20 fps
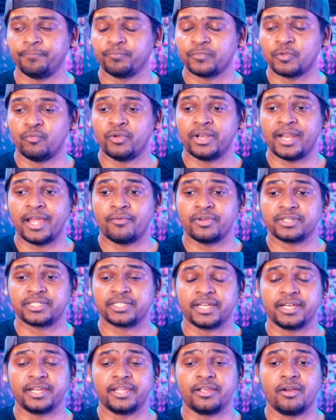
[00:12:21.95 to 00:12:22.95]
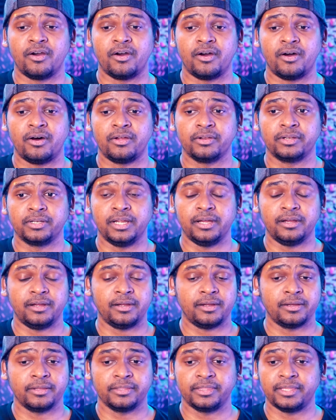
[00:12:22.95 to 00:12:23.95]
when I was turning on
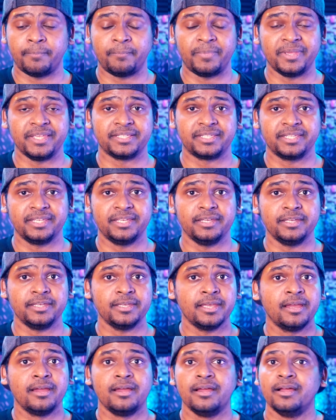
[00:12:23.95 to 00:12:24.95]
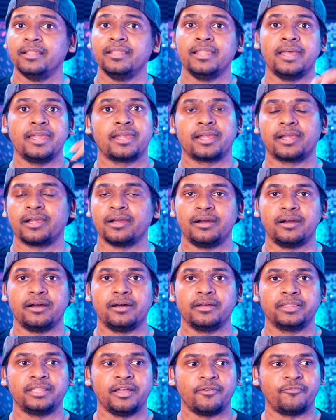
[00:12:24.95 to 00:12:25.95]
the PC, like
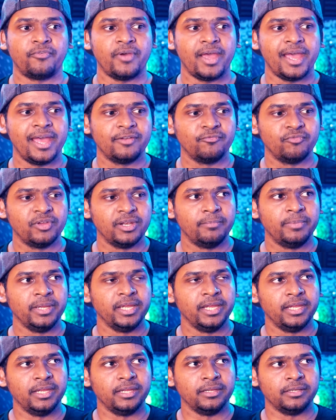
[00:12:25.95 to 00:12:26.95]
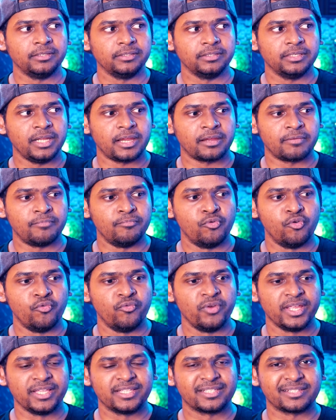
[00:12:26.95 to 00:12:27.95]
the fan will be like
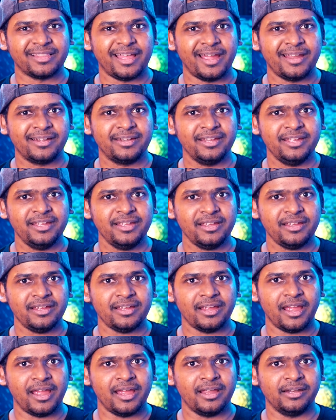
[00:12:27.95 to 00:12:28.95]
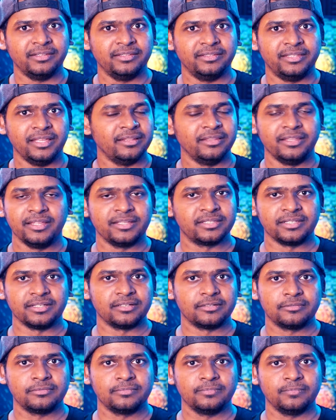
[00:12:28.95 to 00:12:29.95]
moving slightly, and then that's it.
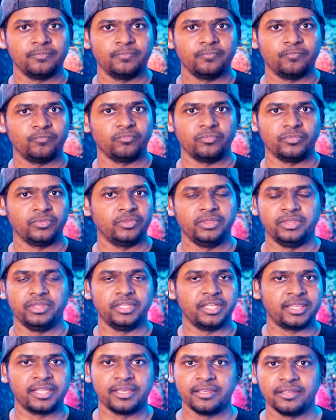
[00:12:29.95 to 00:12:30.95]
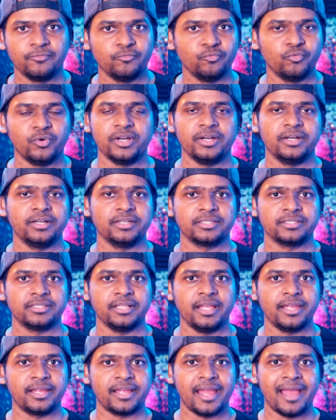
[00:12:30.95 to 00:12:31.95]
Nothing was
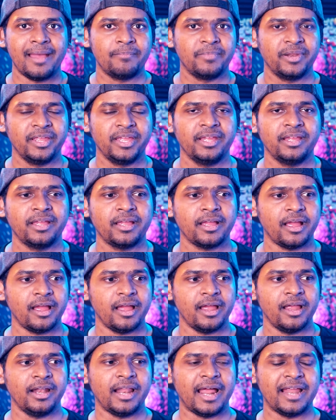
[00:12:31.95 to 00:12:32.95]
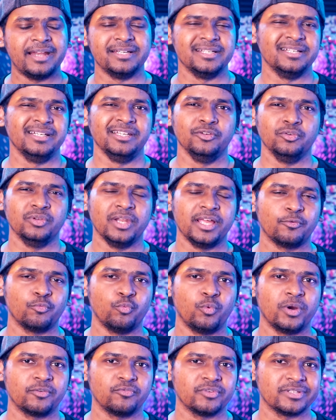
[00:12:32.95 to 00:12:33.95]
like happening, and I didn't know like
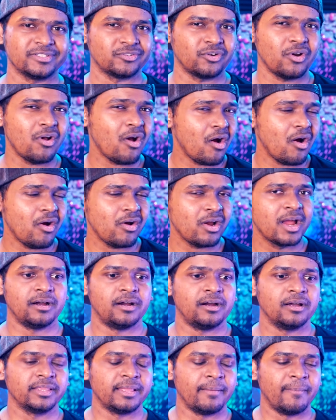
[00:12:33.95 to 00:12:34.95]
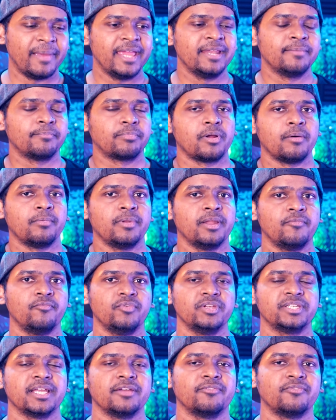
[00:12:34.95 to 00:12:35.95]
what was wrong. The main problem
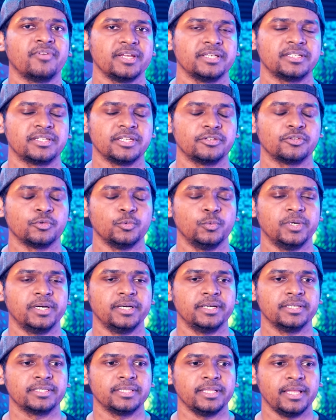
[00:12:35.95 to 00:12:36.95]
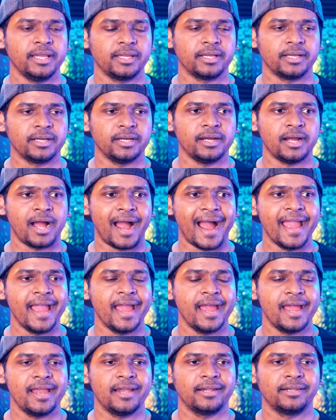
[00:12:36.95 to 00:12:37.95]
which I faced issue was like I
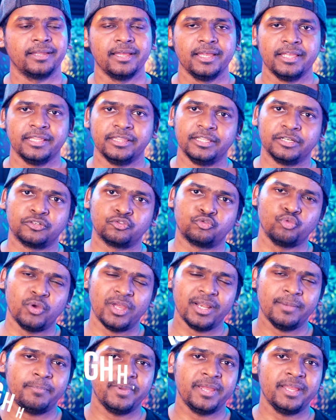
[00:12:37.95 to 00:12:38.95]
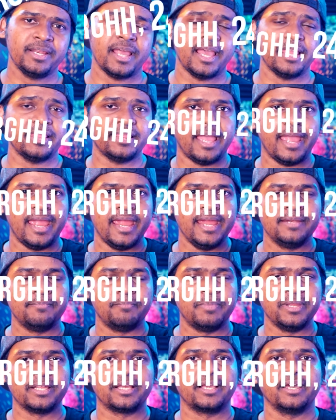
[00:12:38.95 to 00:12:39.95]
had the 12 pin and the 8
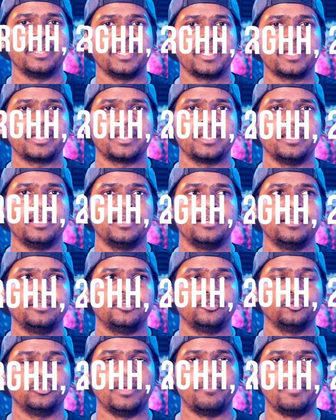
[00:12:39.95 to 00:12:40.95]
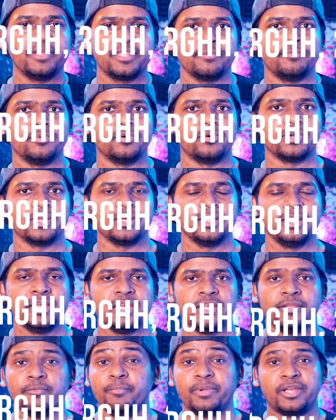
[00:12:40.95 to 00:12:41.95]
pin connected to the motherboard,
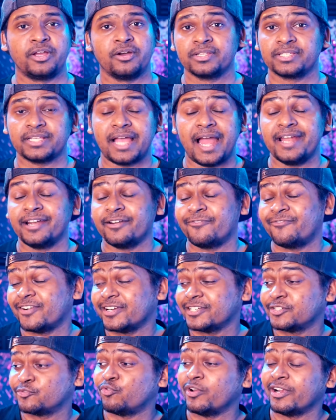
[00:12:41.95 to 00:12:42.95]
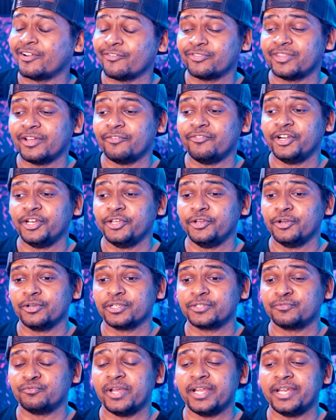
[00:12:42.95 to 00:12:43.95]
because I referenced one of the
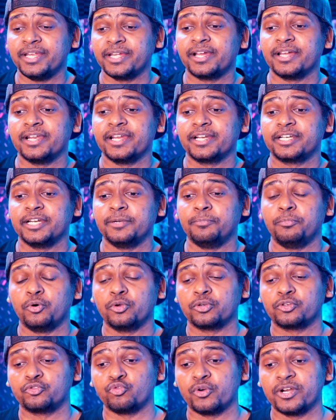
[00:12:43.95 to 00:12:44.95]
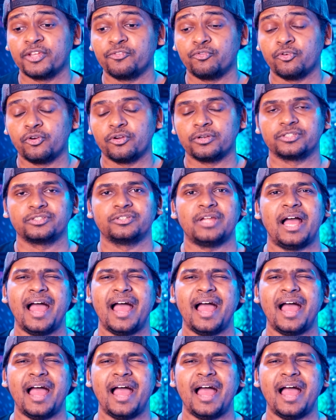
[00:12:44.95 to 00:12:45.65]
videos where he connected both 24s.